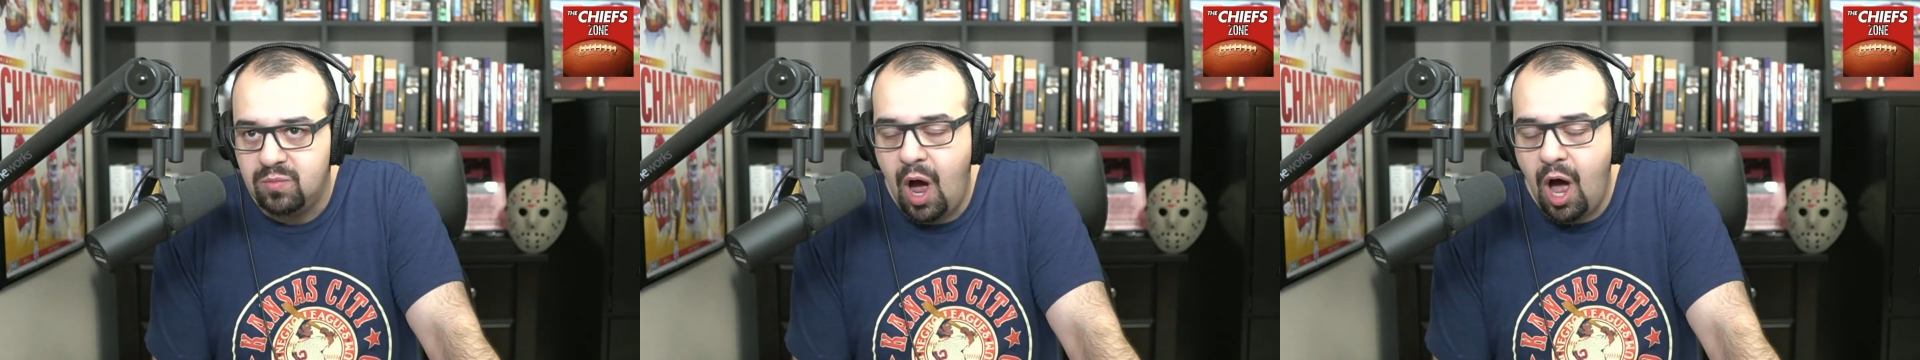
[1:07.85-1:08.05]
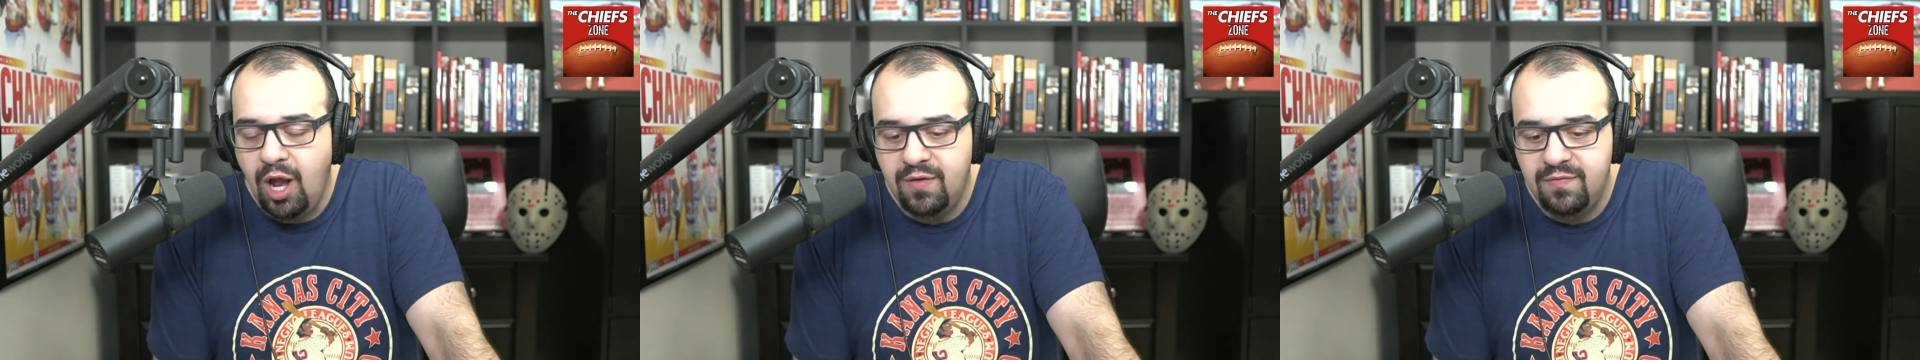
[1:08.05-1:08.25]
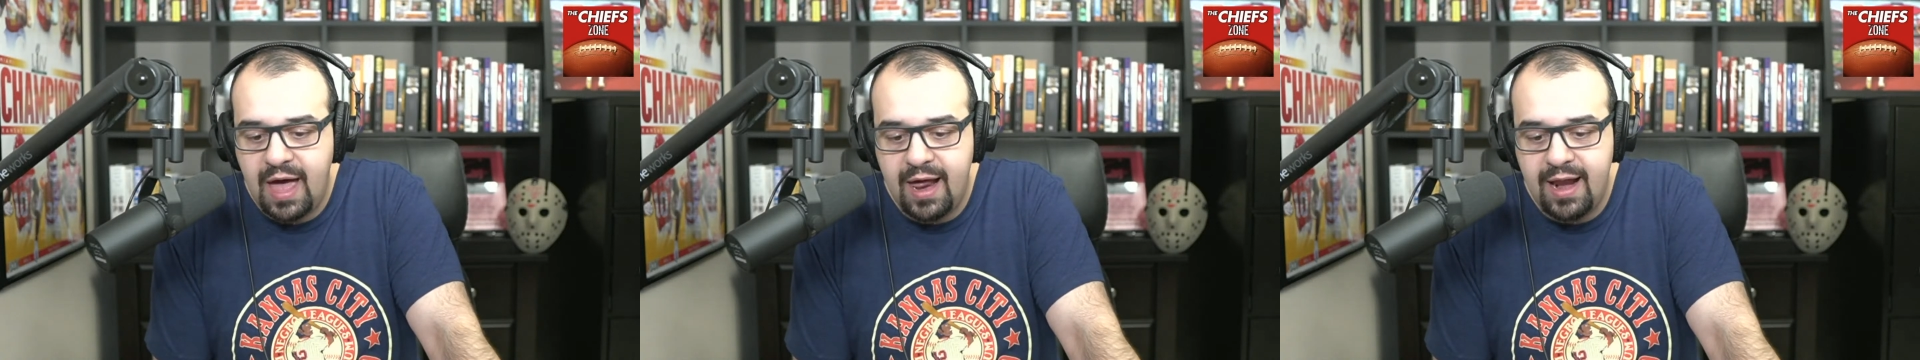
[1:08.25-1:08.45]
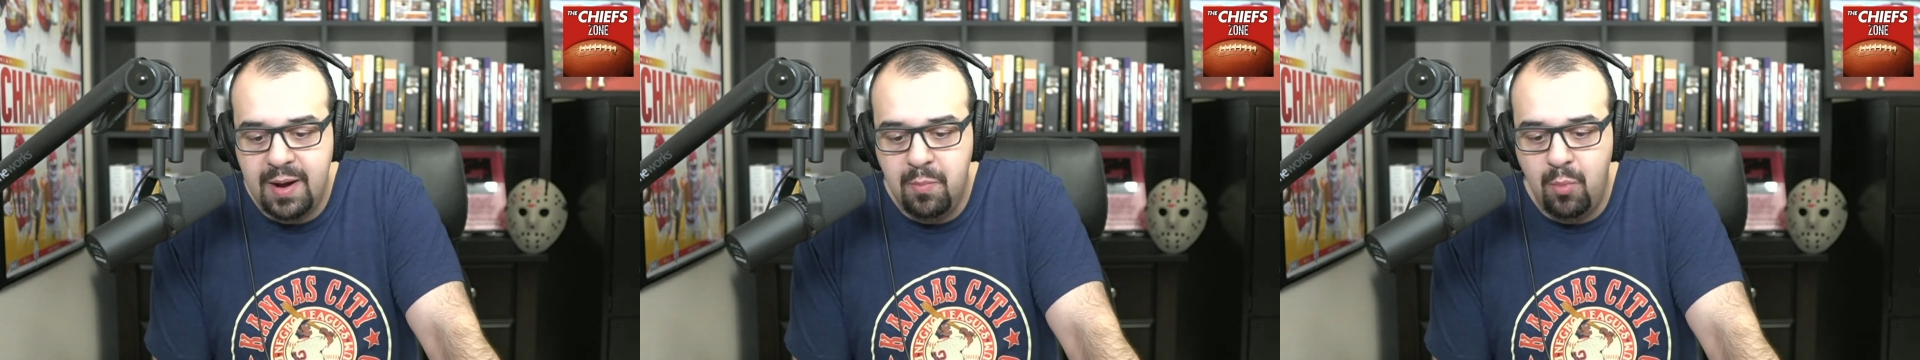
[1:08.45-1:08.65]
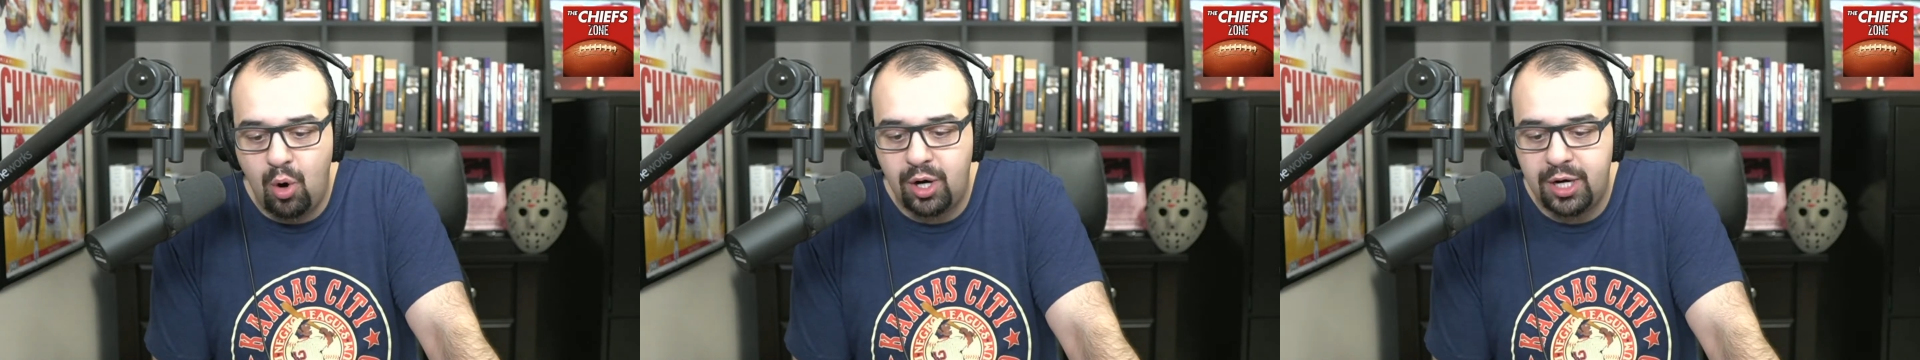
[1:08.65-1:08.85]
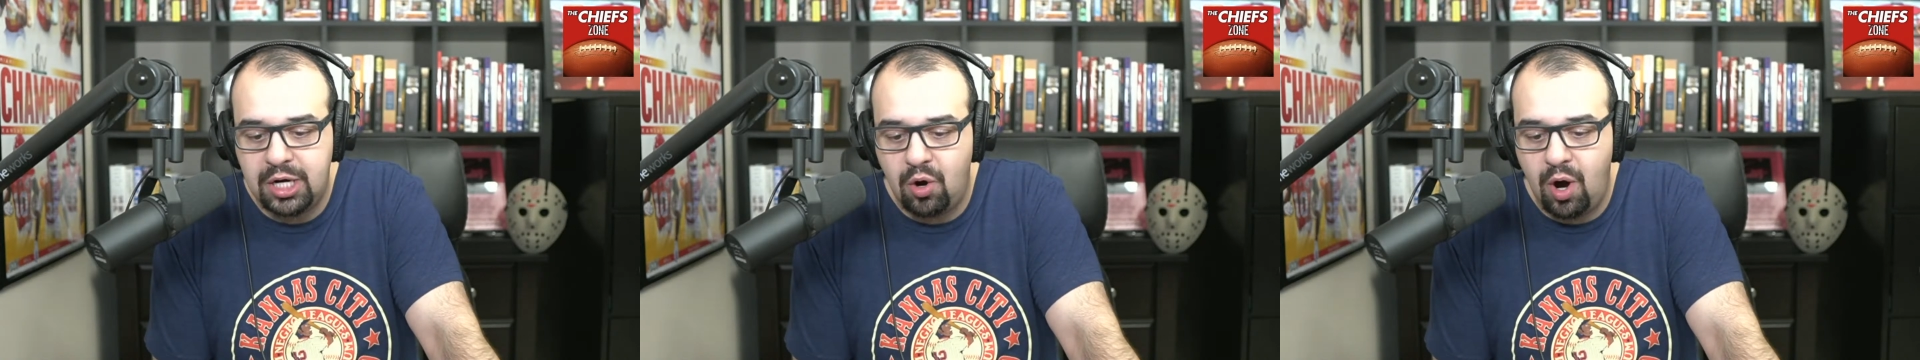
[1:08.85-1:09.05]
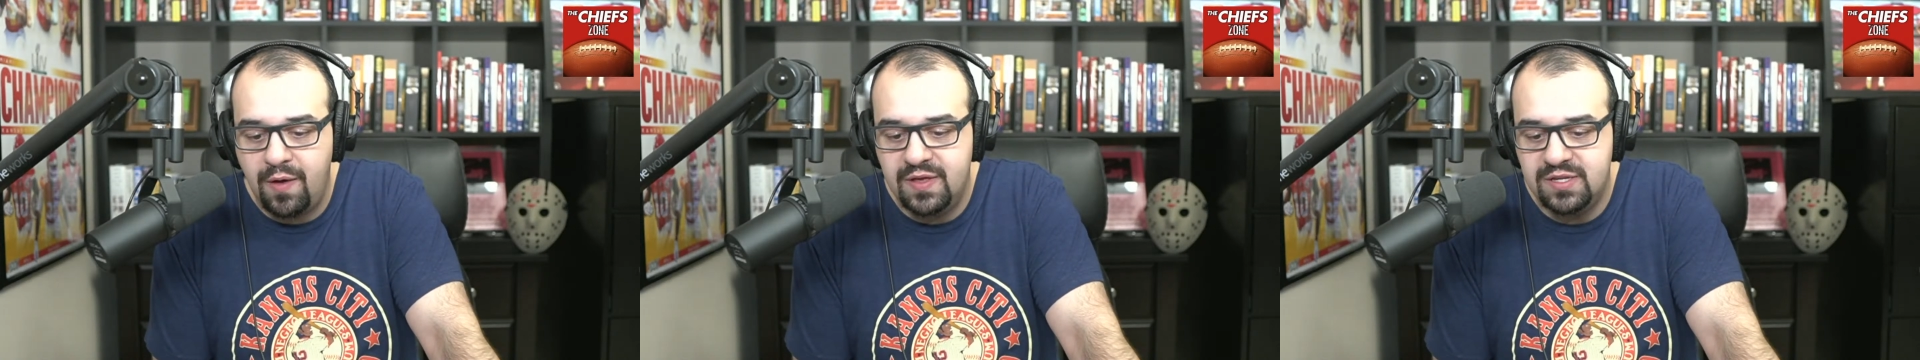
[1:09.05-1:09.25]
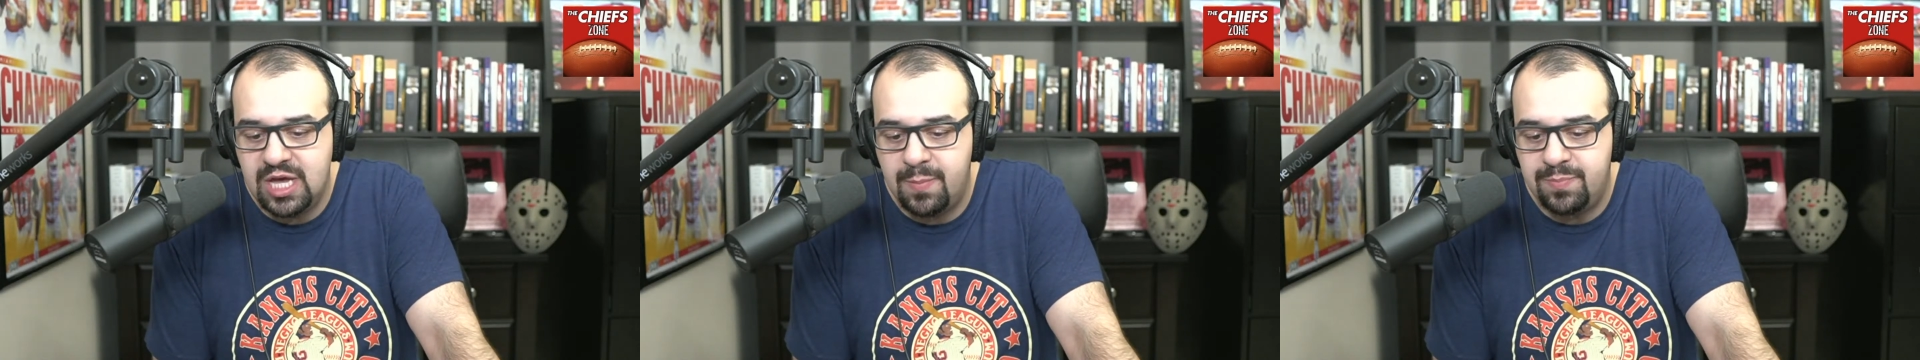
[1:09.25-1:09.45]
All of that and more here
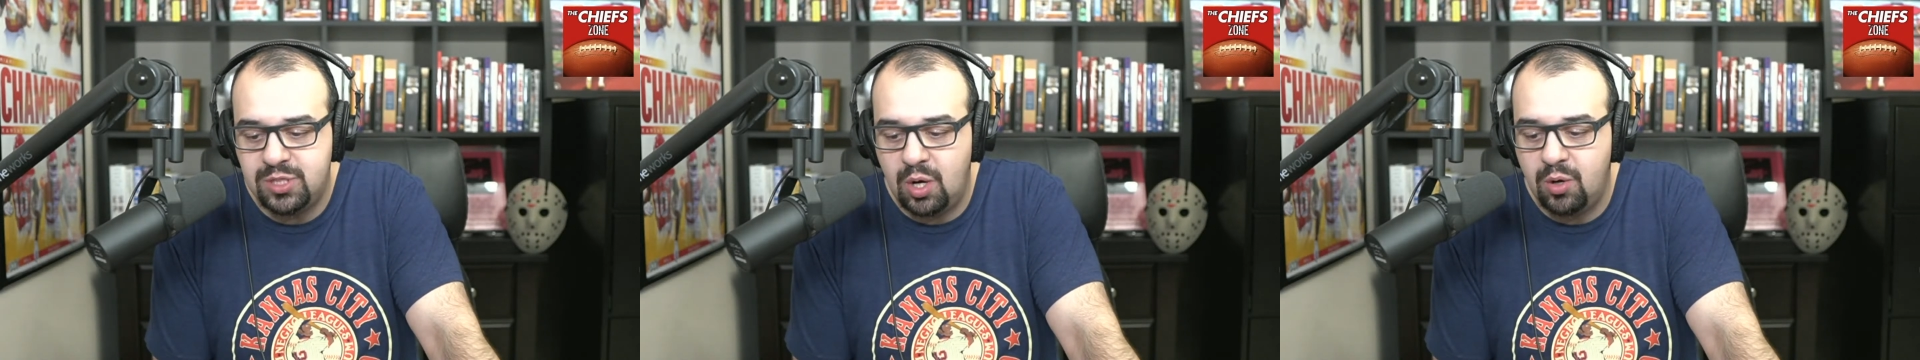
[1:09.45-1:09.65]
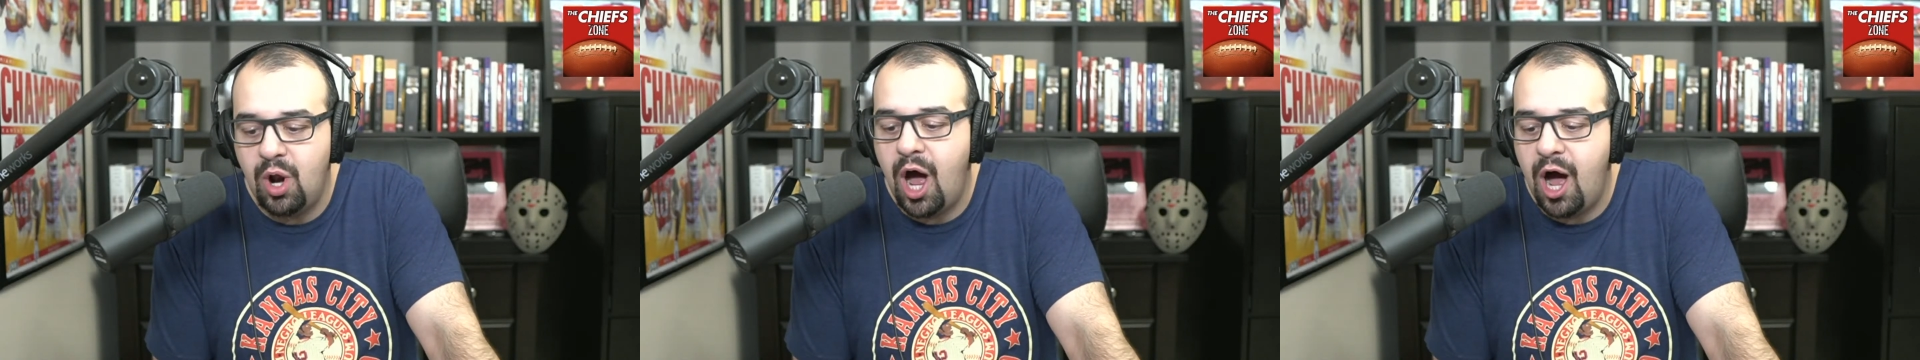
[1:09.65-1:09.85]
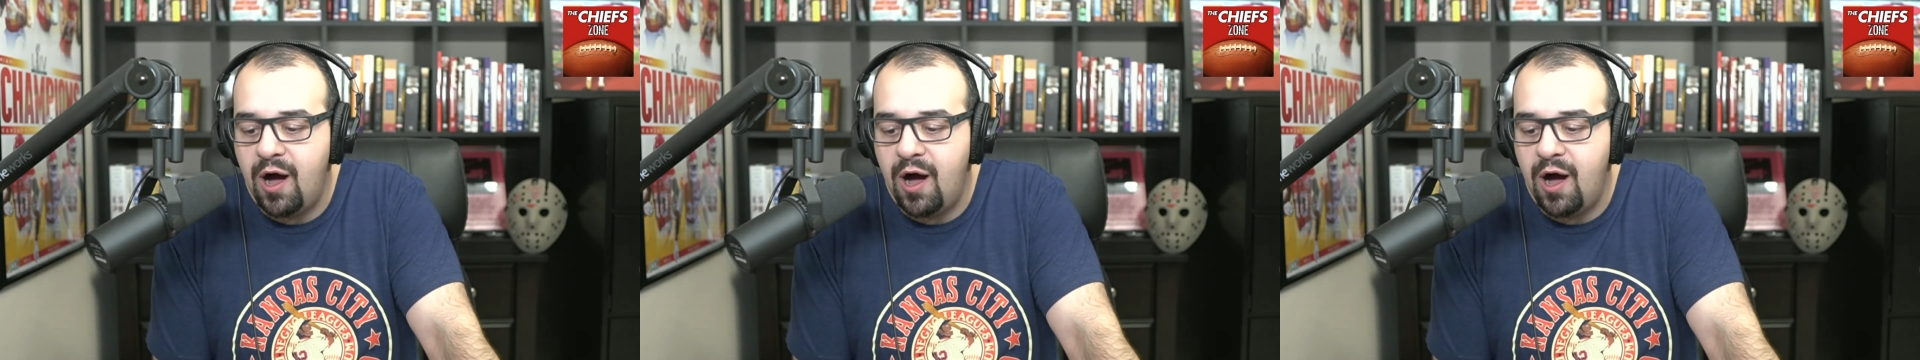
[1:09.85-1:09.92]
on this episode